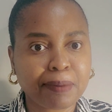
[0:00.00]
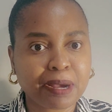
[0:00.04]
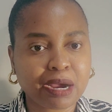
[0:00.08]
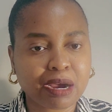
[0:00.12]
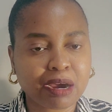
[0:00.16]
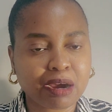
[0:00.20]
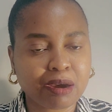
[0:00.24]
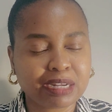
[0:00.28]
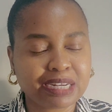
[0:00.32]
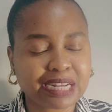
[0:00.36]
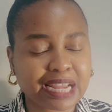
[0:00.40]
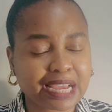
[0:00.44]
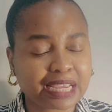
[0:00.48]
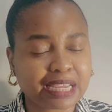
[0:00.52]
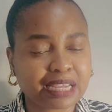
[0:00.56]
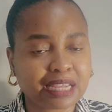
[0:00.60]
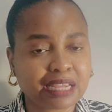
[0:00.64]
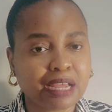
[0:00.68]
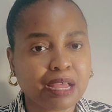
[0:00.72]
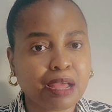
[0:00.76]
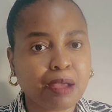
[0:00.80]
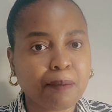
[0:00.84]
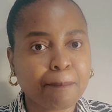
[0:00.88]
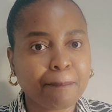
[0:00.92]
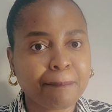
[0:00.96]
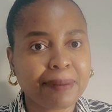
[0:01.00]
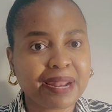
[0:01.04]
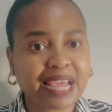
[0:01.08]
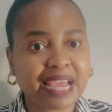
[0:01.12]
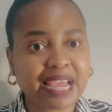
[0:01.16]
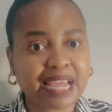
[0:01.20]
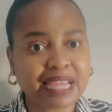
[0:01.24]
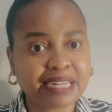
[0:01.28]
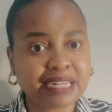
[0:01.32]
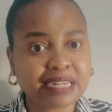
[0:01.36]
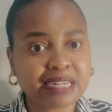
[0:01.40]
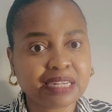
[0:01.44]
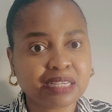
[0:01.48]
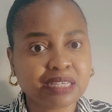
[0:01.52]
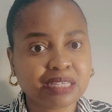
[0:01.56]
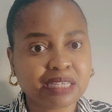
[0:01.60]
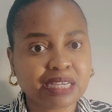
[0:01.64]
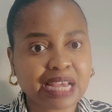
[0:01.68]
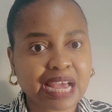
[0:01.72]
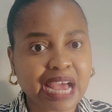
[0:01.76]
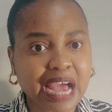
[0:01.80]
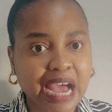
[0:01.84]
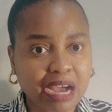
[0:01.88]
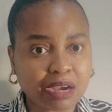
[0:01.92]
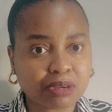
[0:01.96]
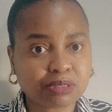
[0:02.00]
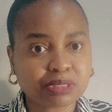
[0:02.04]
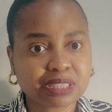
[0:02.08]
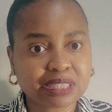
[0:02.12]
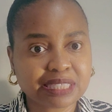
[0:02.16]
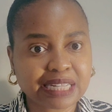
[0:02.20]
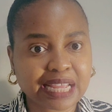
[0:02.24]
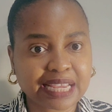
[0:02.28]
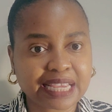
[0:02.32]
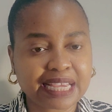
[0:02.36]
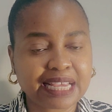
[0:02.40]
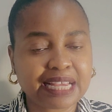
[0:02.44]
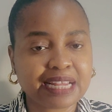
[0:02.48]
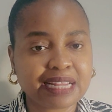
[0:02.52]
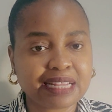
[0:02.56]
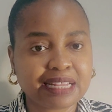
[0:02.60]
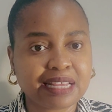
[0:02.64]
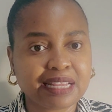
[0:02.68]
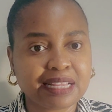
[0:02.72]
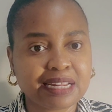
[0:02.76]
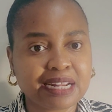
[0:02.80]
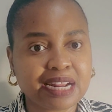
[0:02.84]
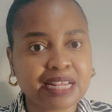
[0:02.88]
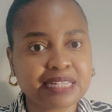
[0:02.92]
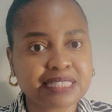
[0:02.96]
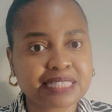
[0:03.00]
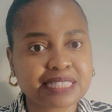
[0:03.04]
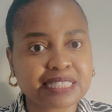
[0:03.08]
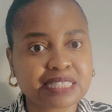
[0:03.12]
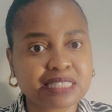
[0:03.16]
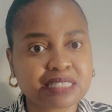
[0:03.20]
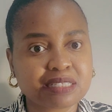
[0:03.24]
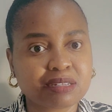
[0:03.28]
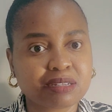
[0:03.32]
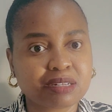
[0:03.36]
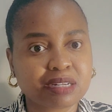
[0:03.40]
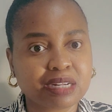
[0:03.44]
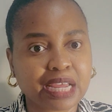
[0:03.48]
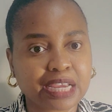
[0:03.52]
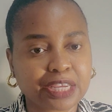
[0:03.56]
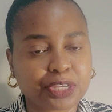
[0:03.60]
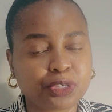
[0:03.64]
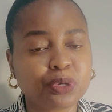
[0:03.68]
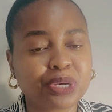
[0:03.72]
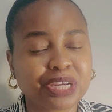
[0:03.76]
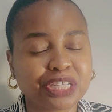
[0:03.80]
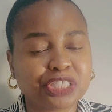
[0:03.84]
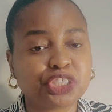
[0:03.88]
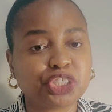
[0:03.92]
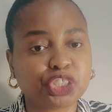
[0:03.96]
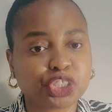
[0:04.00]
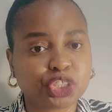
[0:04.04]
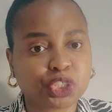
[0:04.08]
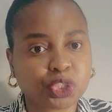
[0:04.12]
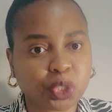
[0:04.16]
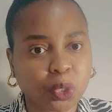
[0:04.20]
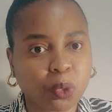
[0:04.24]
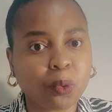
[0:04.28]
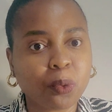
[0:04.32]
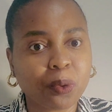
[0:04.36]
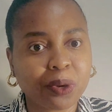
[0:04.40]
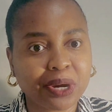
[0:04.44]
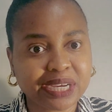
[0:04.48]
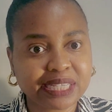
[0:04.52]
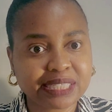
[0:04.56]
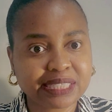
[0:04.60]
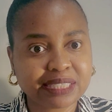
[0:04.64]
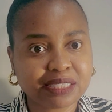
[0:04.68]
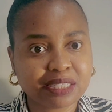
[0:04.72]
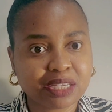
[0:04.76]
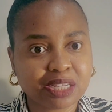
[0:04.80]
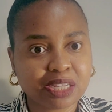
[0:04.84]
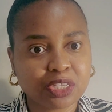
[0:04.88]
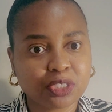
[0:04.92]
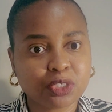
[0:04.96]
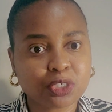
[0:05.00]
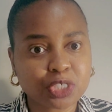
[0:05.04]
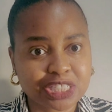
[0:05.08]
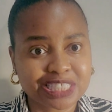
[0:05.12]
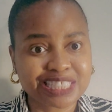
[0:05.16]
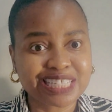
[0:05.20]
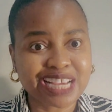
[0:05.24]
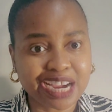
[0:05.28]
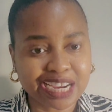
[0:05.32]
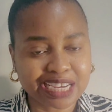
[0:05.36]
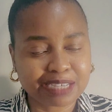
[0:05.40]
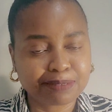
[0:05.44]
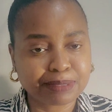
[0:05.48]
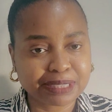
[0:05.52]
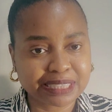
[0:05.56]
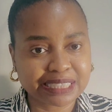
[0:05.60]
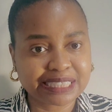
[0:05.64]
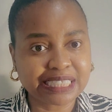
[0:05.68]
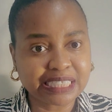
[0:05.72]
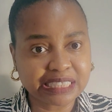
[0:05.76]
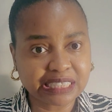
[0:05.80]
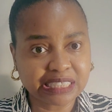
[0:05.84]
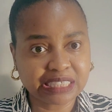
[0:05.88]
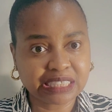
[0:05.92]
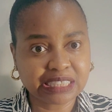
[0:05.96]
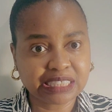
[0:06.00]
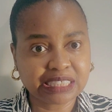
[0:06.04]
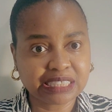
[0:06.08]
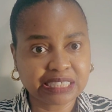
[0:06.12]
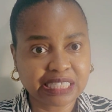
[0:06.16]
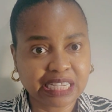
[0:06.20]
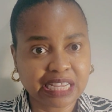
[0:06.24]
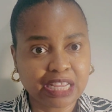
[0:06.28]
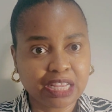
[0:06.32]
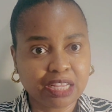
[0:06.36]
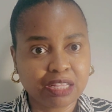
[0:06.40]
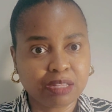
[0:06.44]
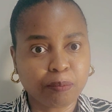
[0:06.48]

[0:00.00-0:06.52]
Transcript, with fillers: uh, like plan out, like it is like you can show it, those documentation,